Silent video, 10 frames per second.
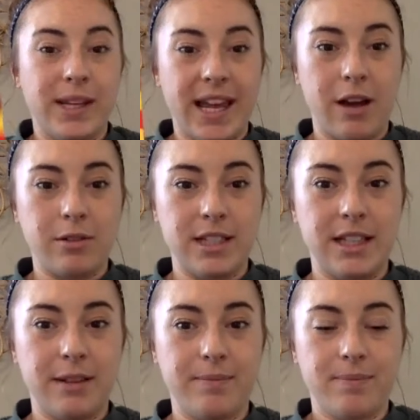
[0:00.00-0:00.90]
counted
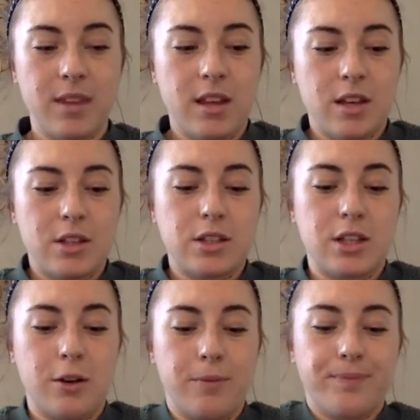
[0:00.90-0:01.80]
them.
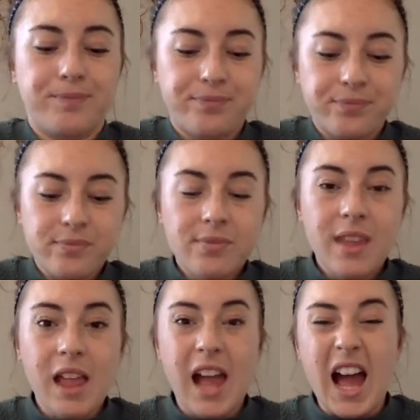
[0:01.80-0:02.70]
So
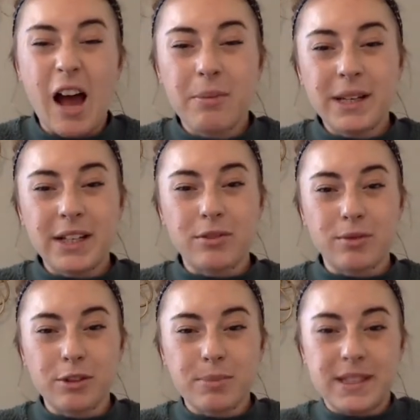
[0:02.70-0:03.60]
how many
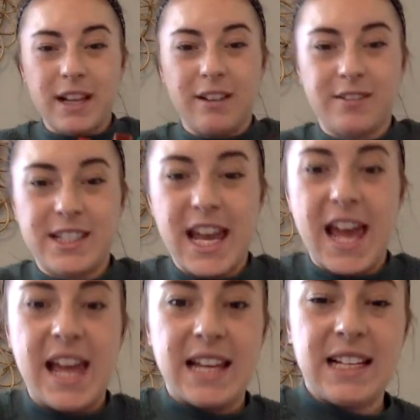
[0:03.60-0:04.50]
groups of
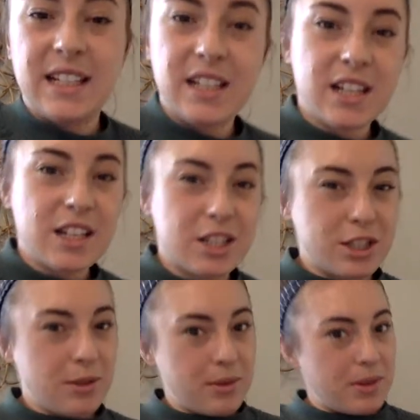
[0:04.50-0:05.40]
10
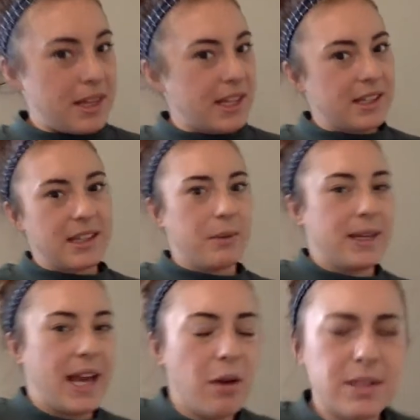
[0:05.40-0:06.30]
do you think that we
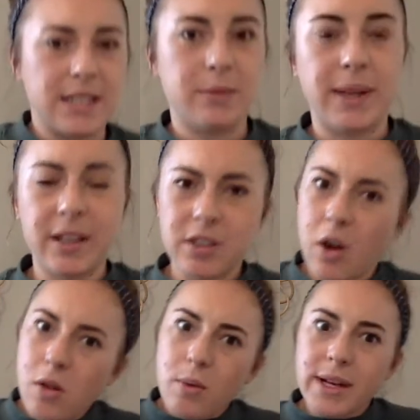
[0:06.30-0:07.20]
counted? We counted
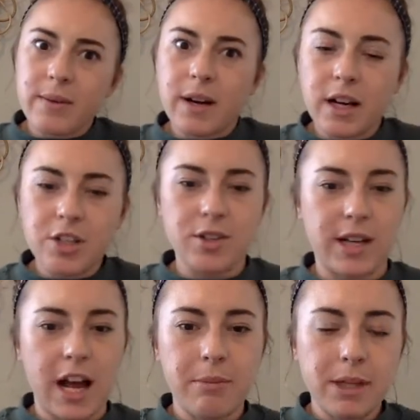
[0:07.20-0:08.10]
all the way to 100.
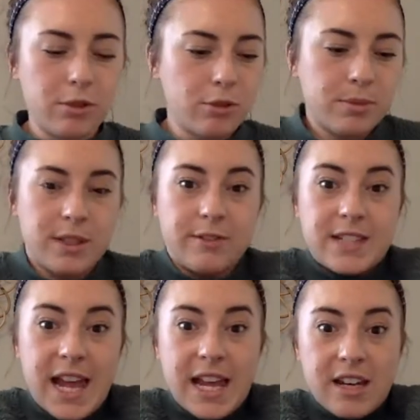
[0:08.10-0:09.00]
How many groups of
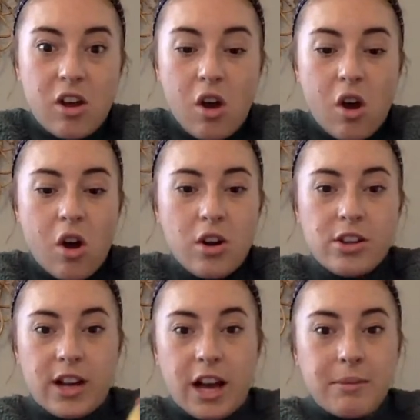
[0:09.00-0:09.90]
10 are
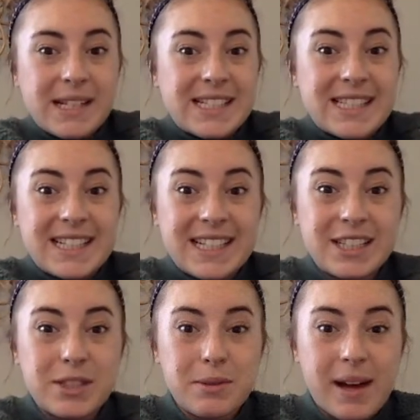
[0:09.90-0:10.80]
there? How many
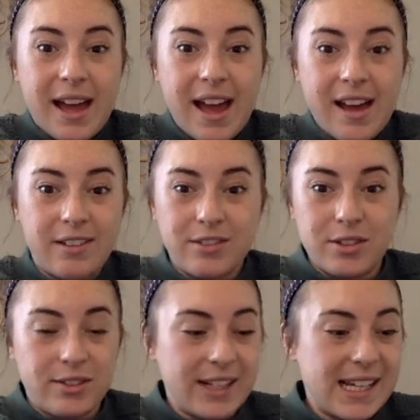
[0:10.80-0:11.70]
sticks do I have? Do
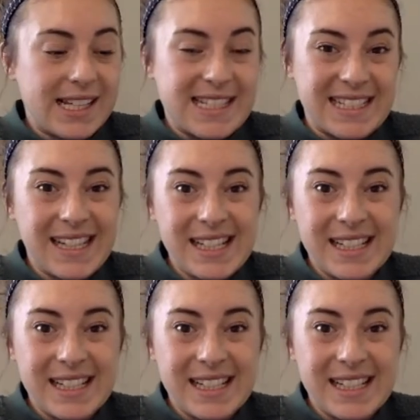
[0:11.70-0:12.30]
you have any idea?